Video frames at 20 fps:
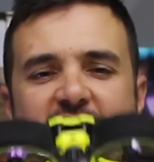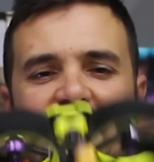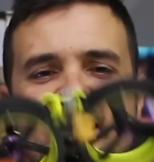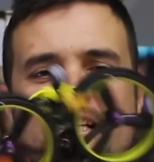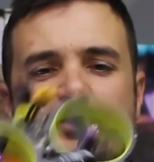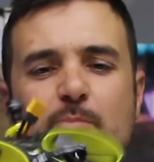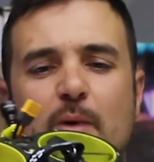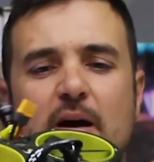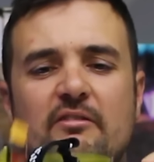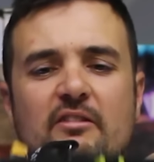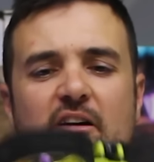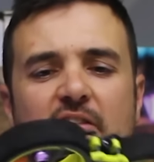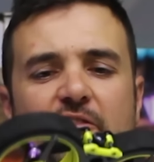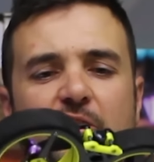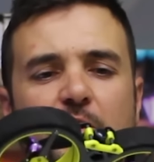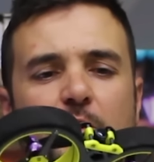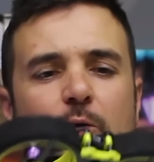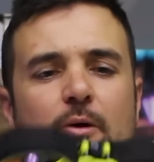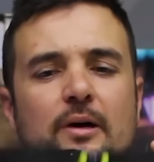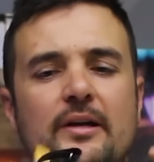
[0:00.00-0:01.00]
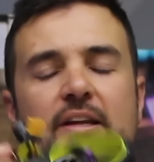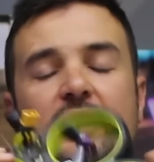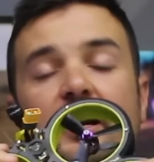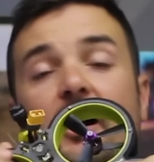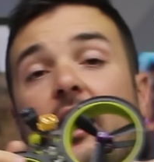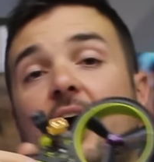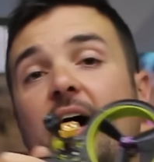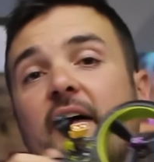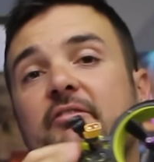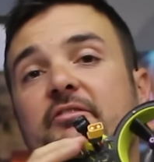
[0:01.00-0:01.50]
There's my review of the
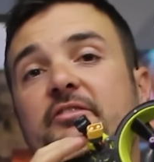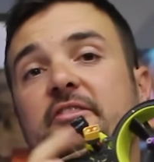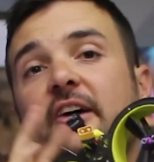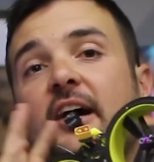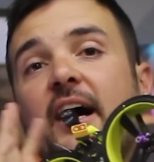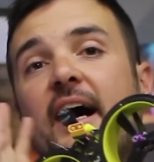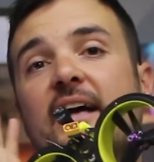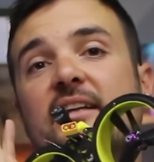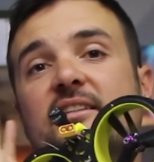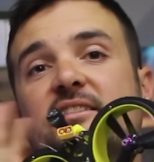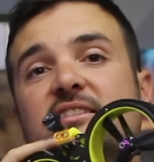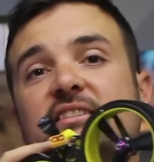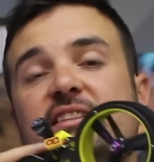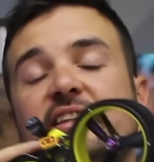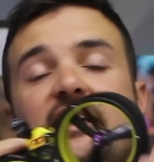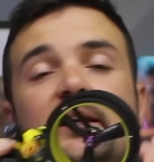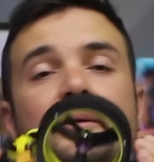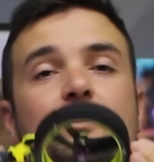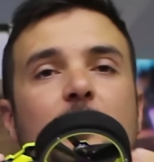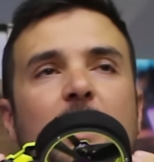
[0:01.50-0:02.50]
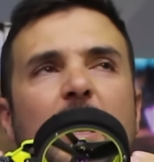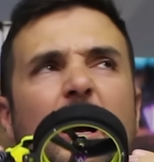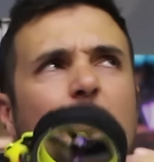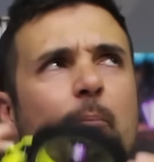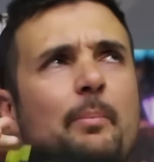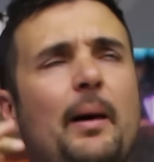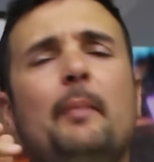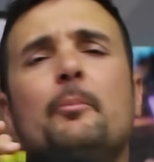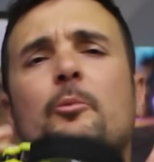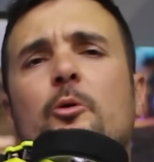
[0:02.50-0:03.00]
iFlight Cine uh,
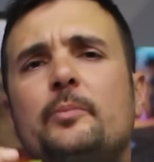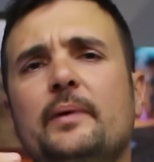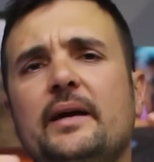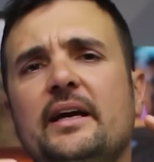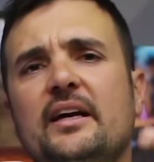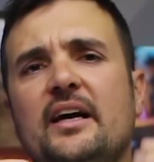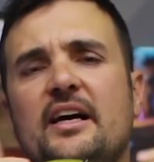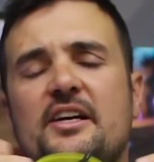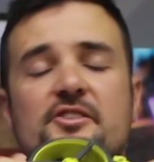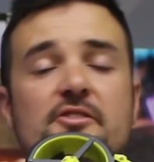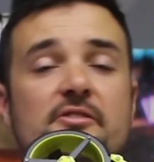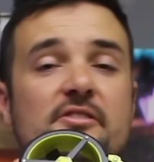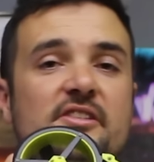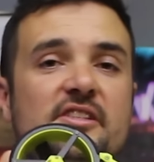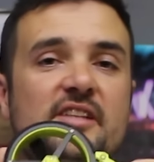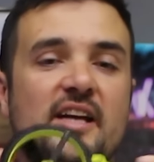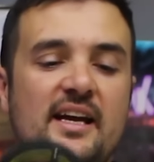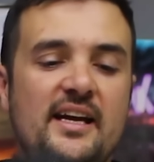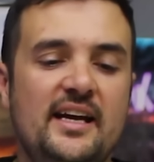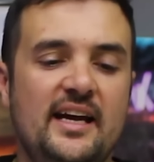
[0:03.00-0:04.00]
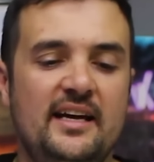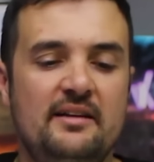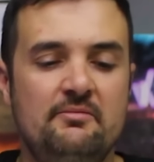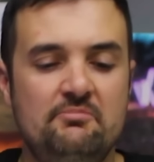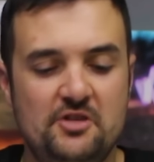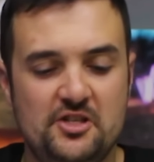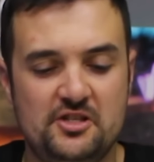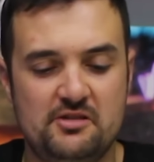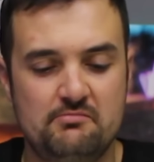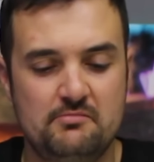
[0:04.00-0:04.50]
Bumblebee, I should say,
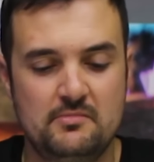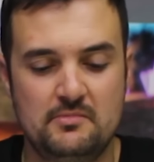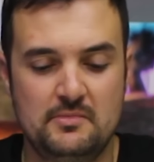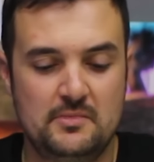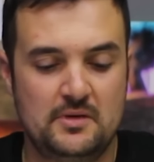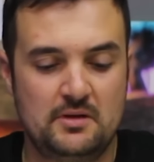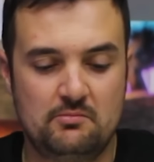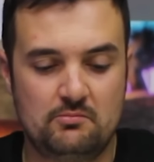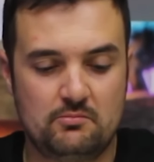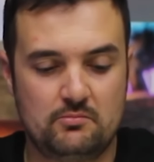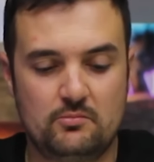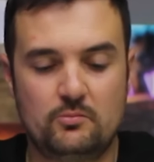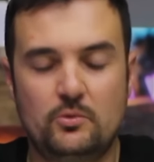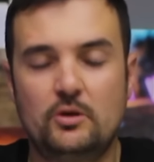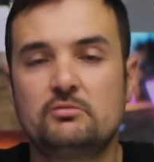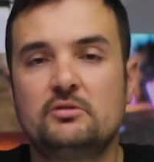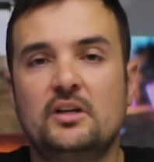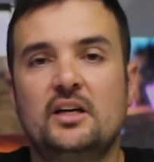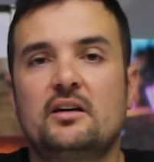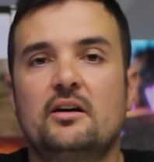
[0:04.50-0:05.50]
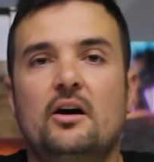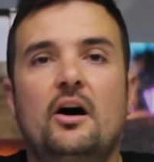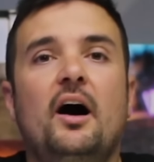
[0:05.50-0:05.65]
and just well done.